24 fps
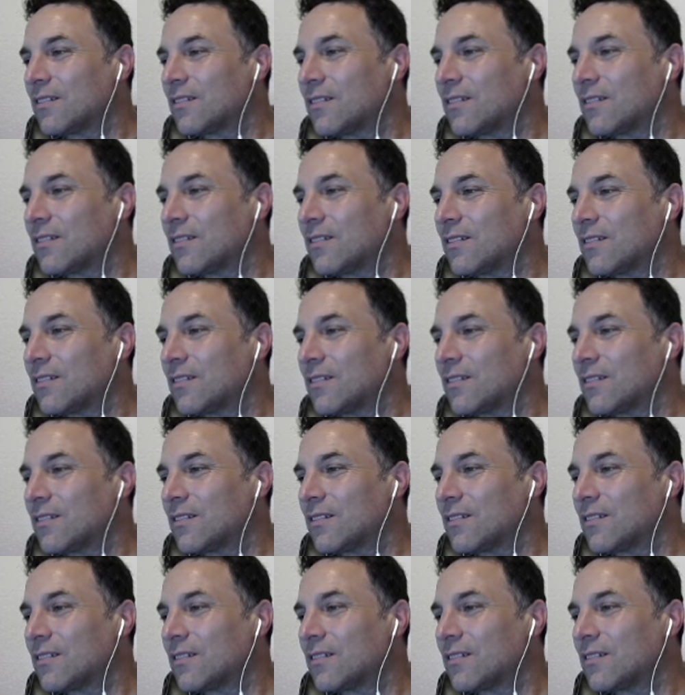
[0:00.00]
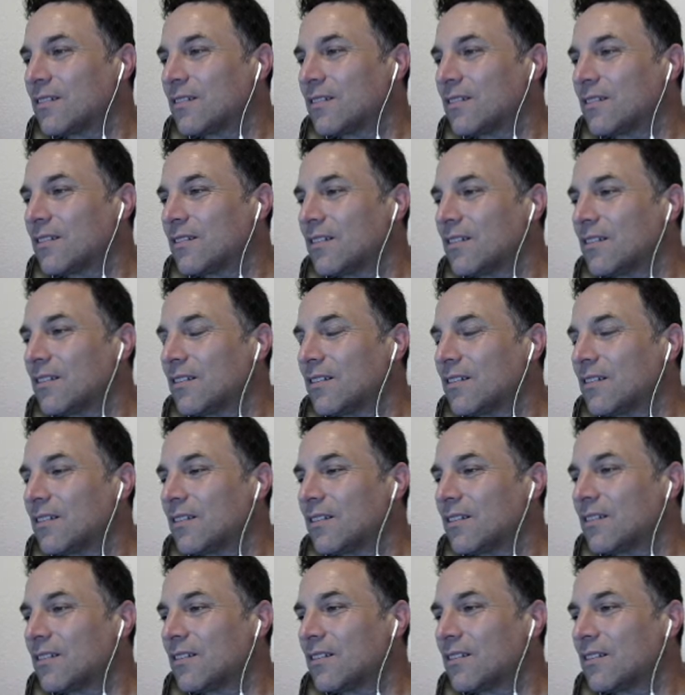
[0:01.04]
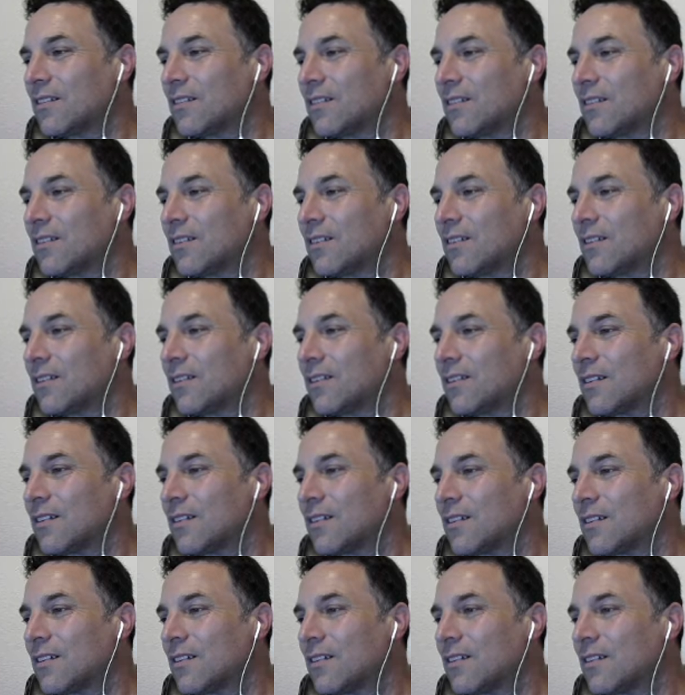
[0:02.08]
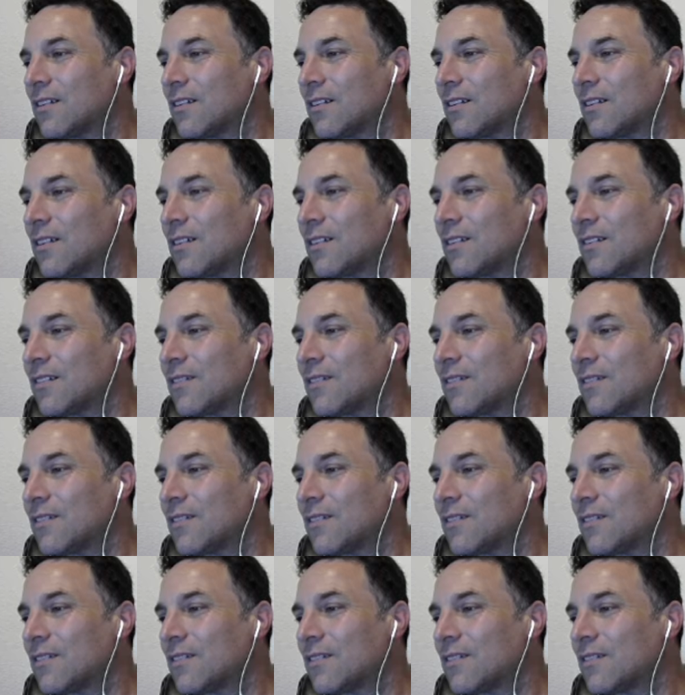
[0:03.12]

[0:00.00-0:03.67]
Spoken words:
(not speaking)